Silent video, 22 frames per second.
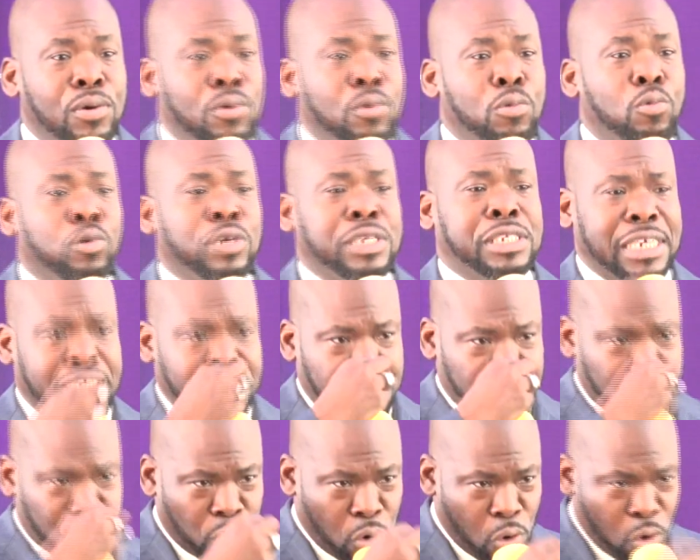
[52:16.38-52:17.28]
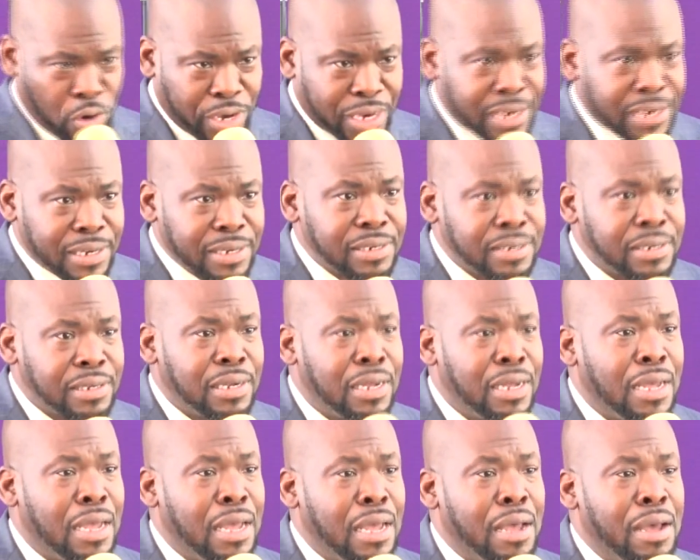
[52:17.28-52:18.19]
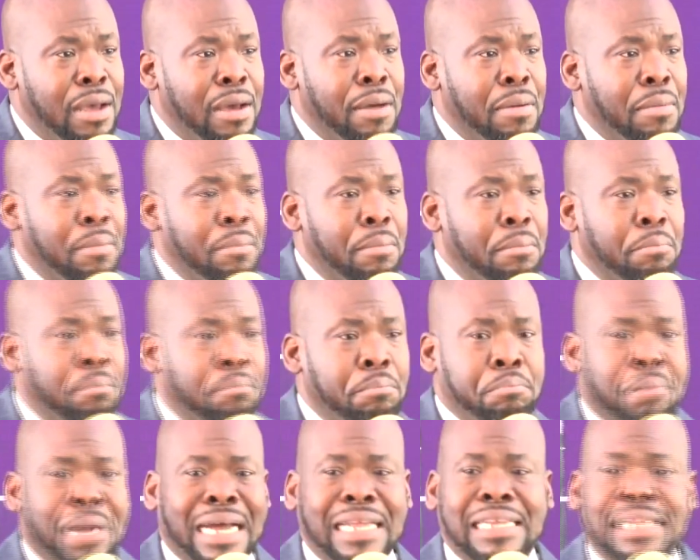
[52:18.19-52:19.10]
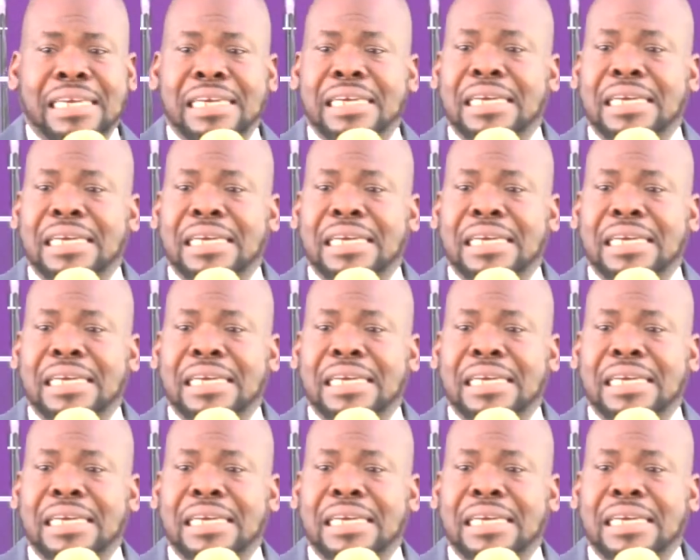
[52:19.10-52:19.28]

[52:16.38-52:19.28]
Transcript: We just talk. But